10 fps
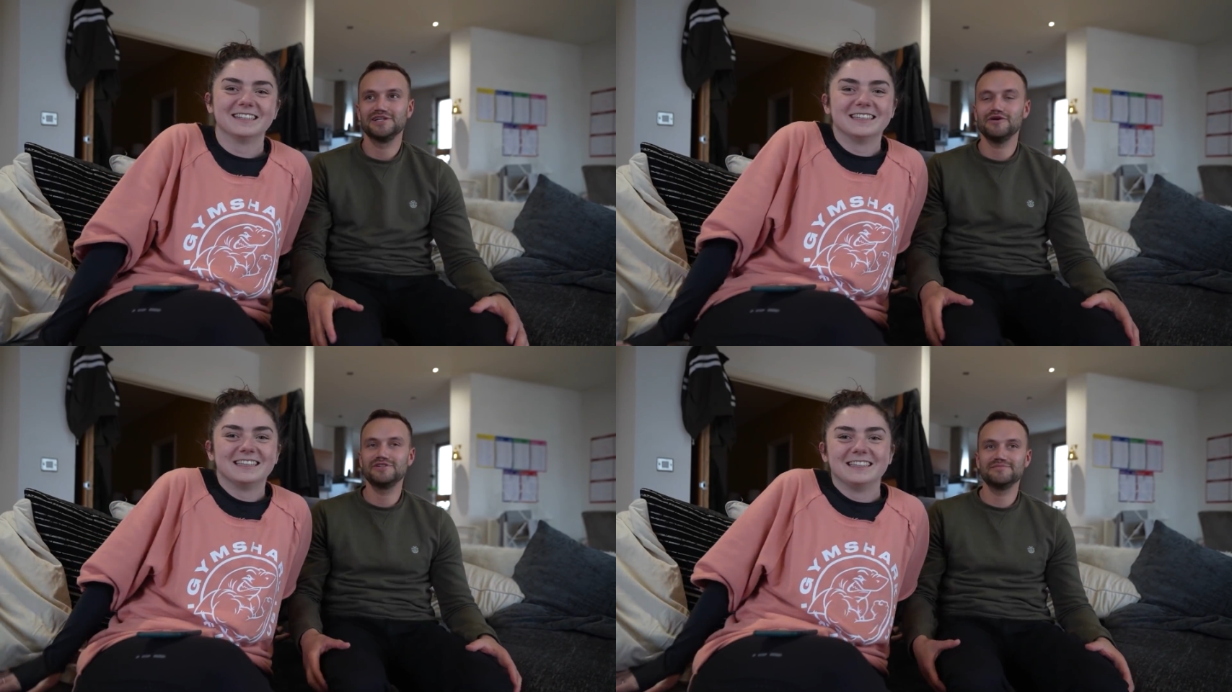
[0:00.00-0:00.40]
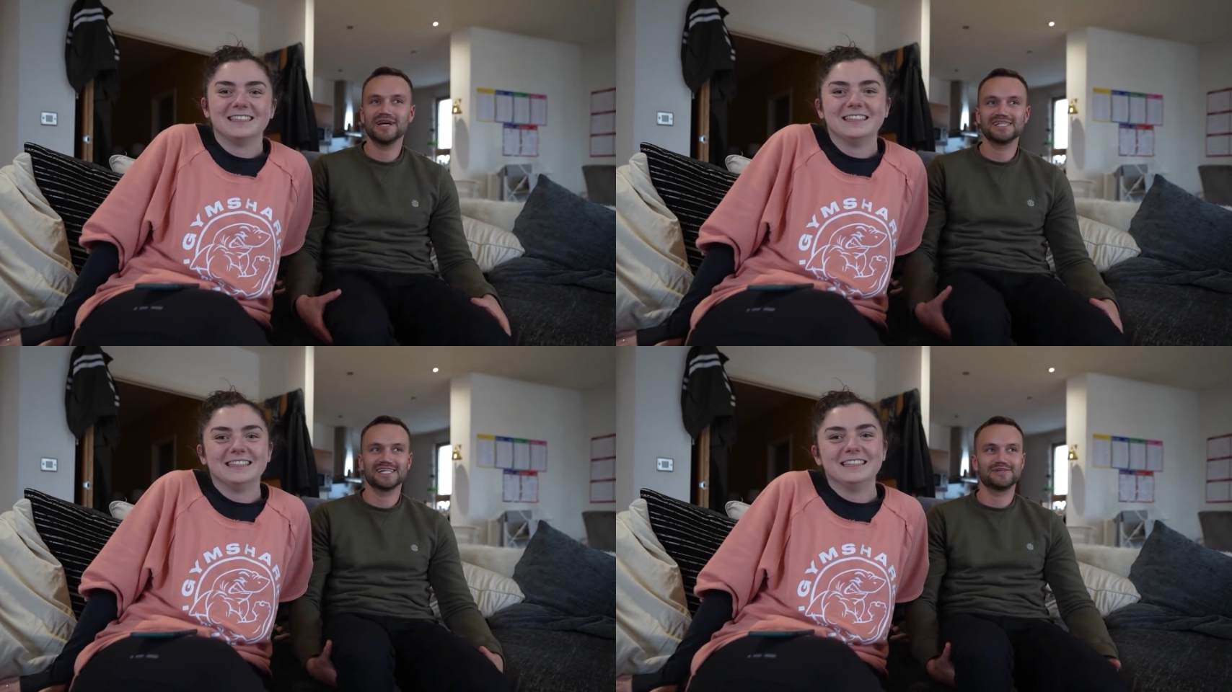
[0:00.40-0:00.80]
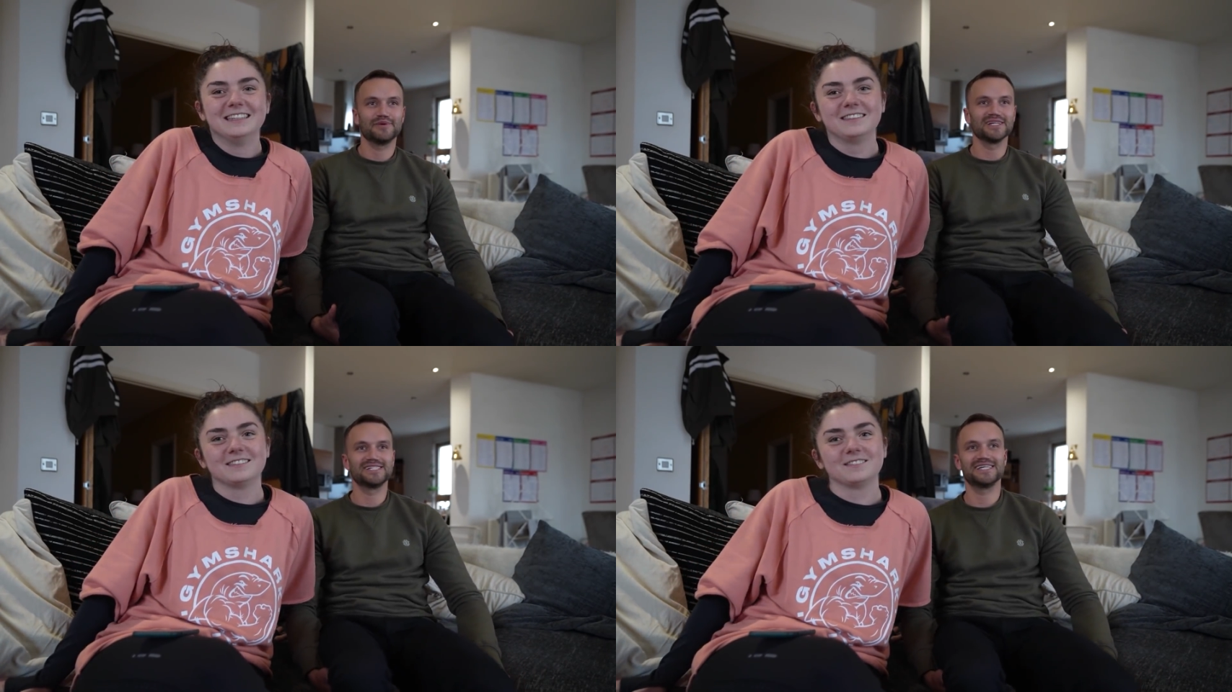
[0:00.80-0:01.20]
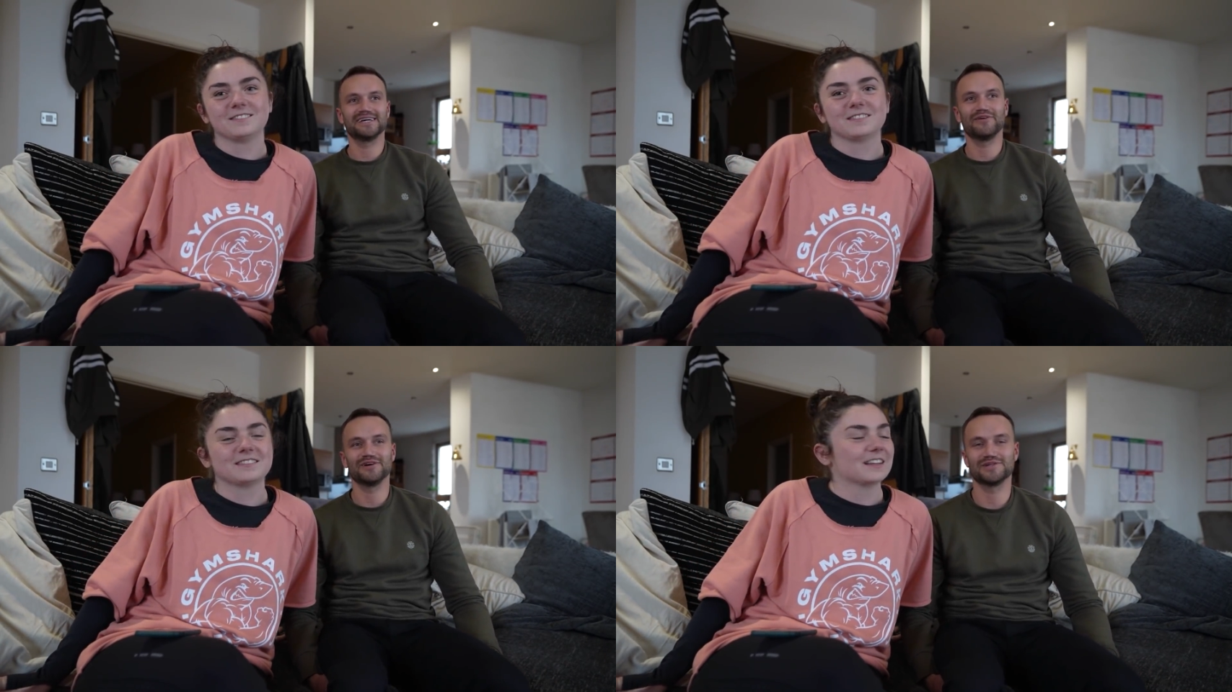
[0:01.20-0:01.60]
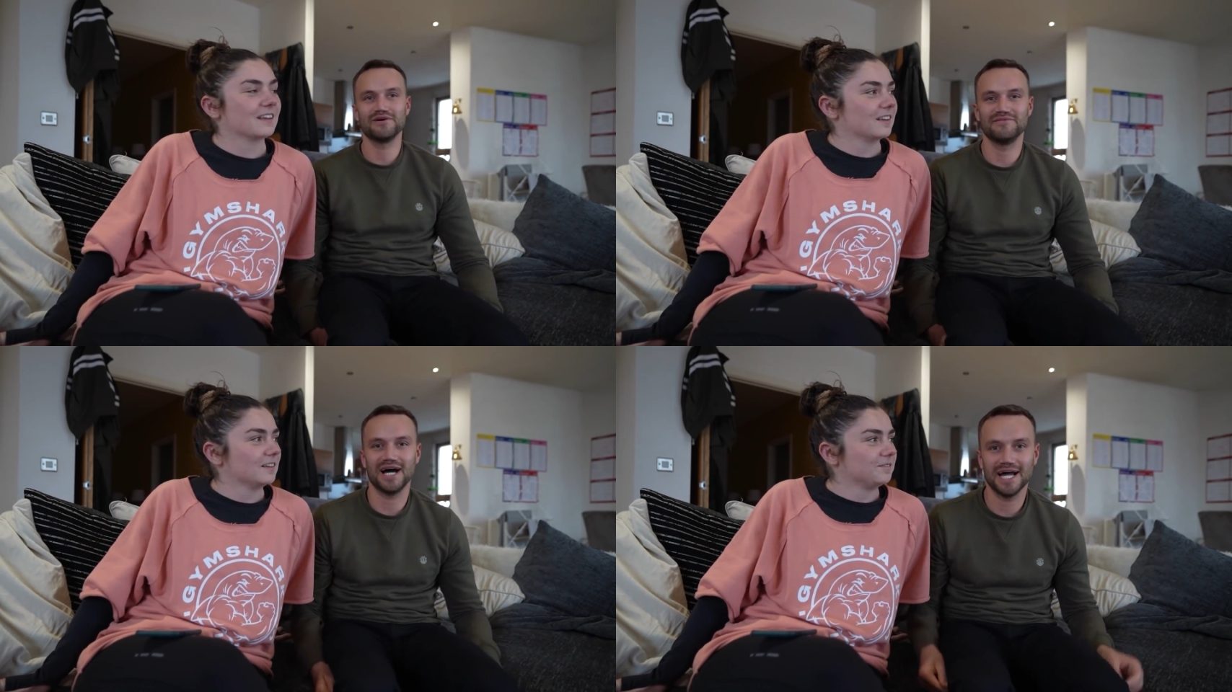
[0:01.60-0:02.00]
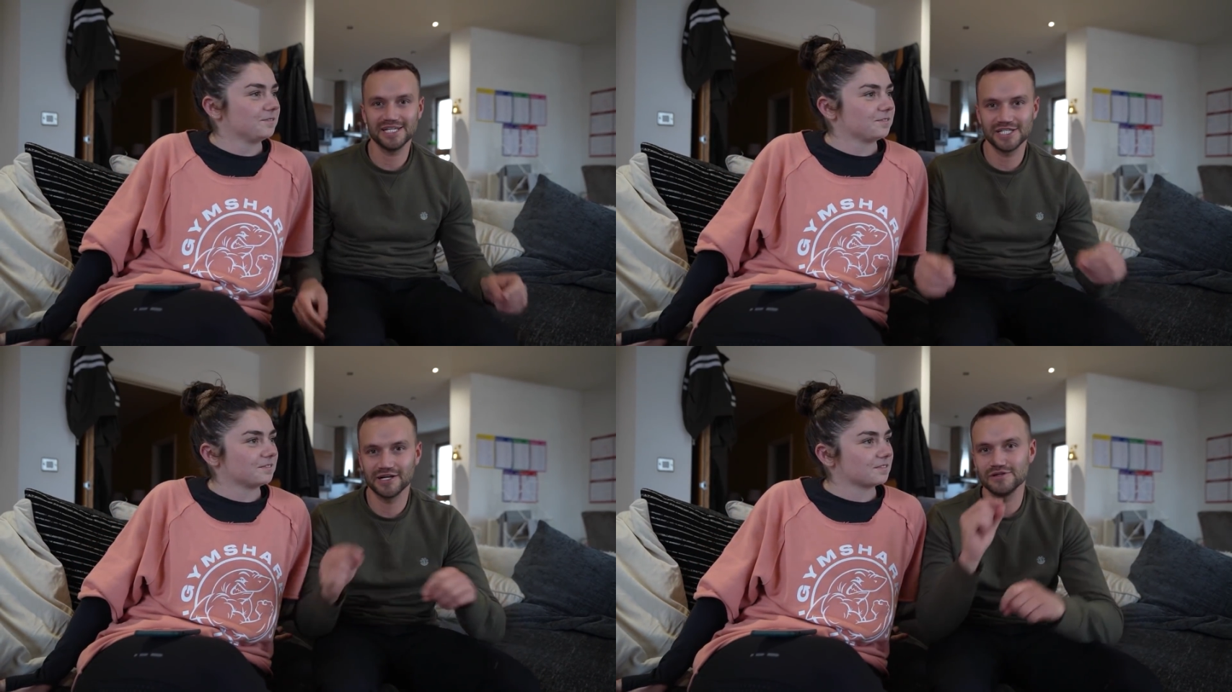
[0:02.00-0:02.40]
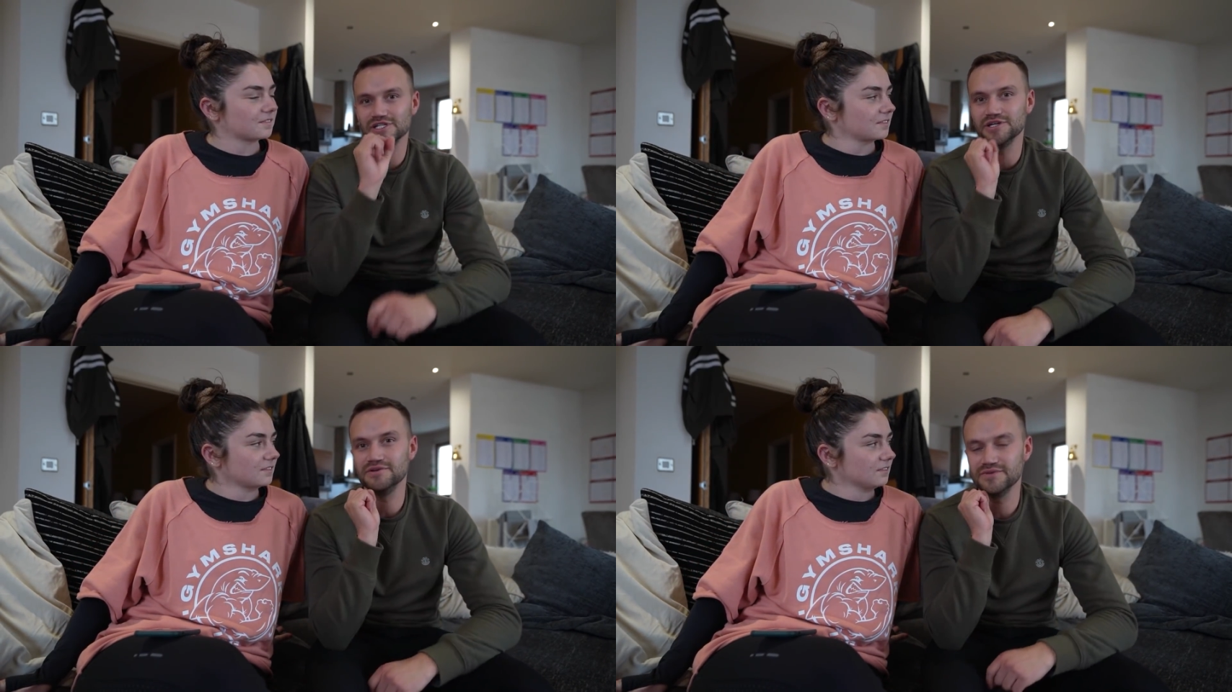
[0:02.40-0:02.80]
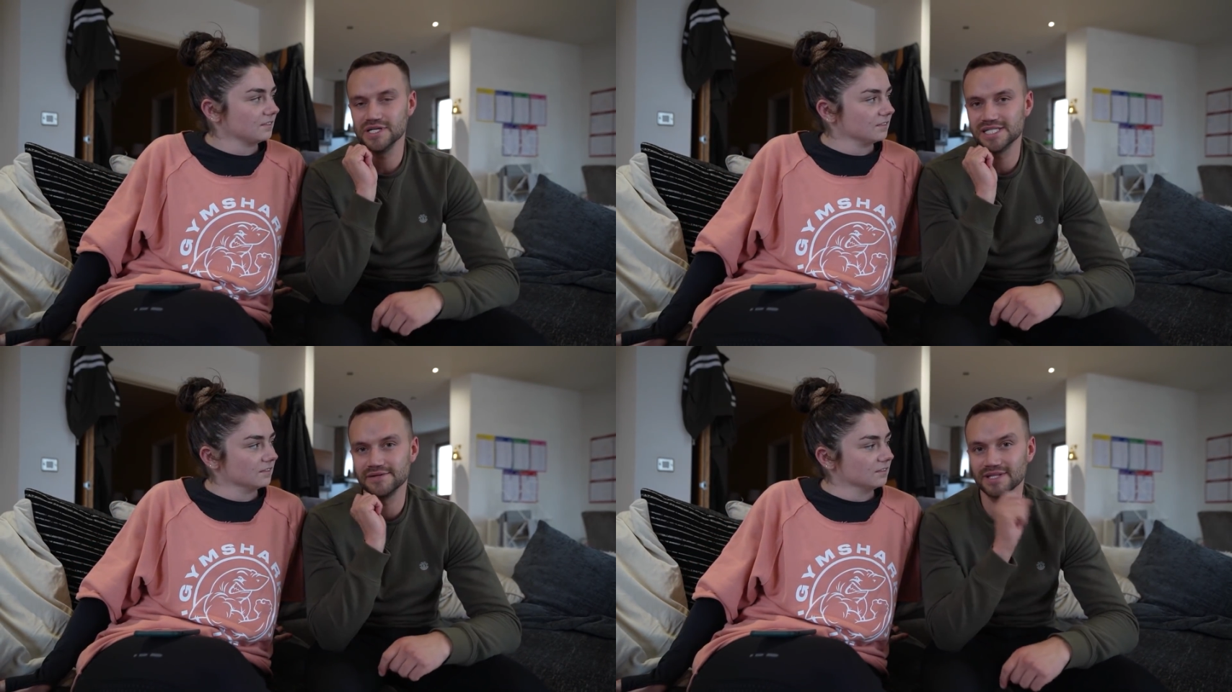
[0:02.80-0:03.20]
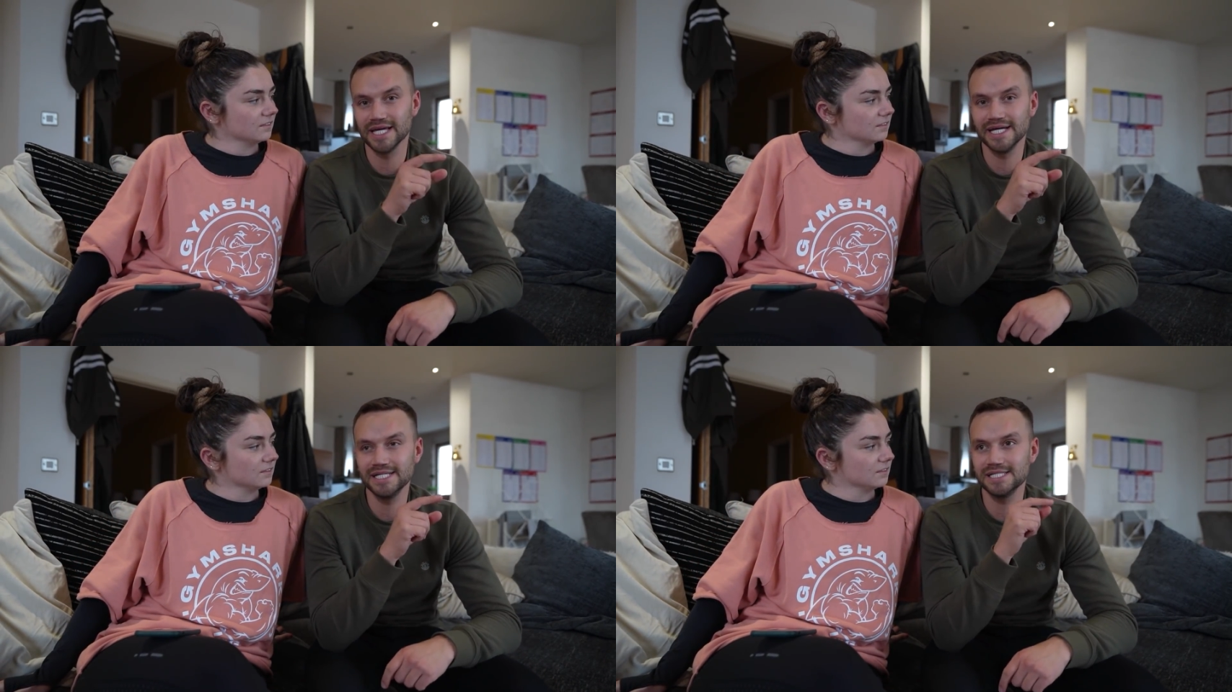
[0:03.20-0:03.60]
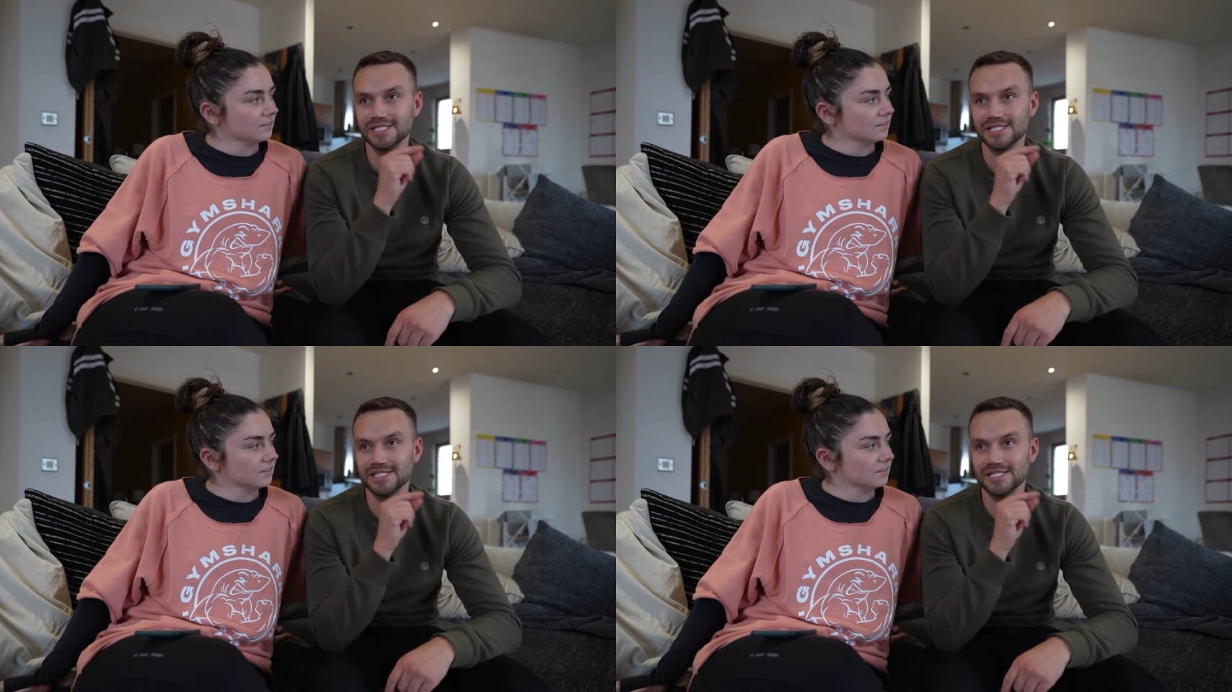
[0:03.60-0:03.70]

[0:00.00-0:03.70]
Speaker 1: no gymnastics ability whatsoever, I used to go to the University of Leeds,